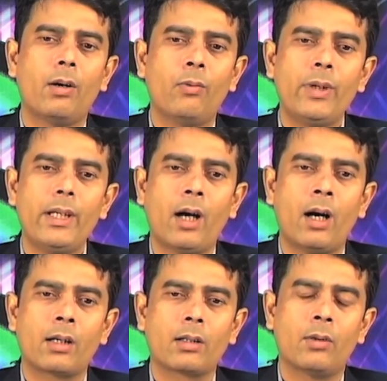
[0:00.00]
we
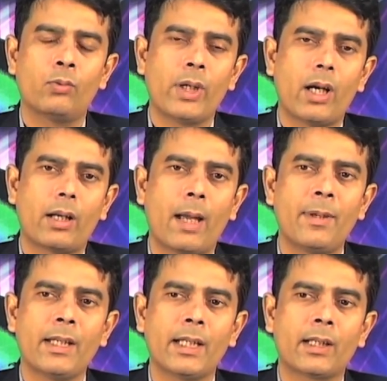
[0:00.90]
are
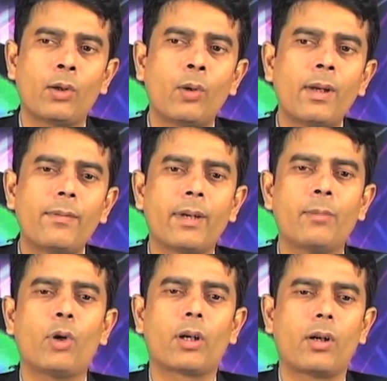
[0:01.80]
having a global
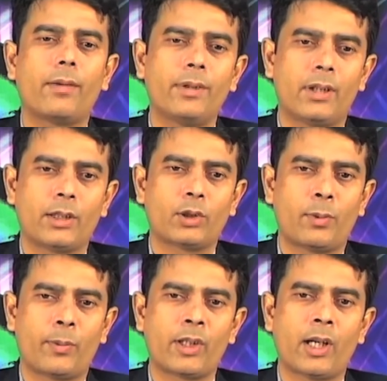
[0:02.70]
framework of intellectual
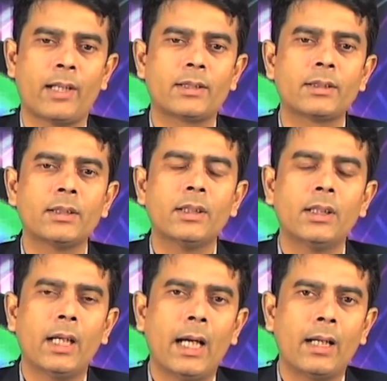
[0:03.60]
property rights,
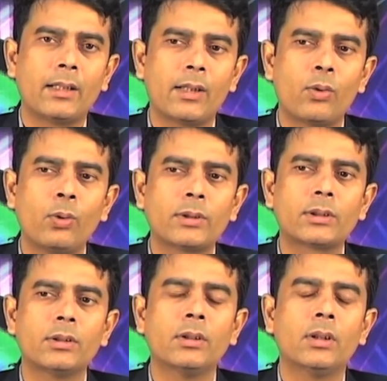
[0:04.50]
and the rules
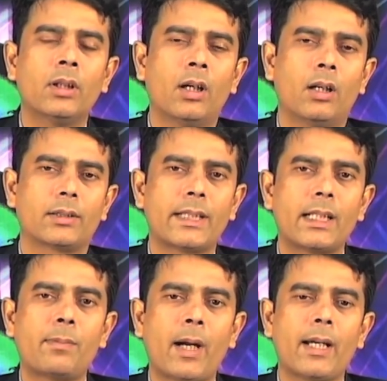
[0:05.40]

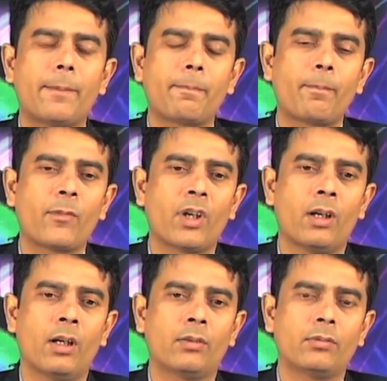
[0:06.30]
set by
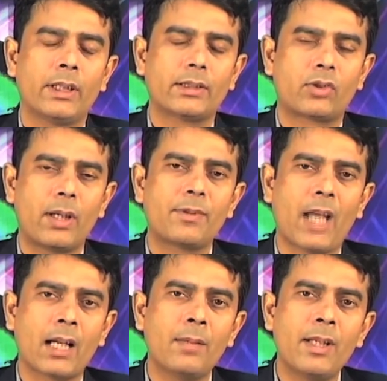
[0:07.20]
this TRIPS
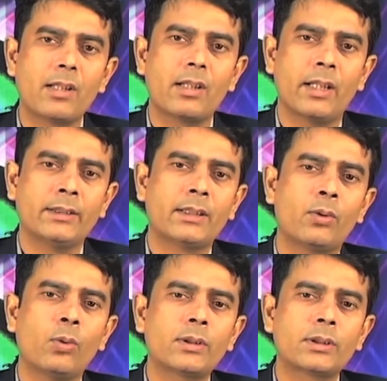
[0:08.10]
agreement is the
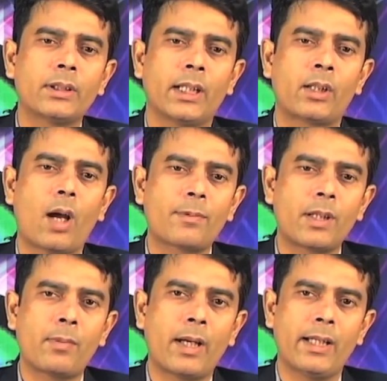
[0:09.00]
rules
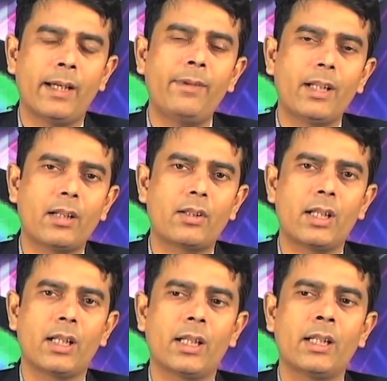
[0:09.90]
adopted by every
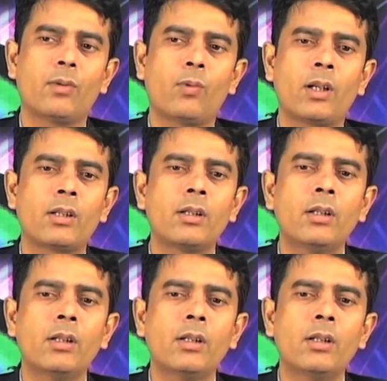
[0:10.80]
country in the world.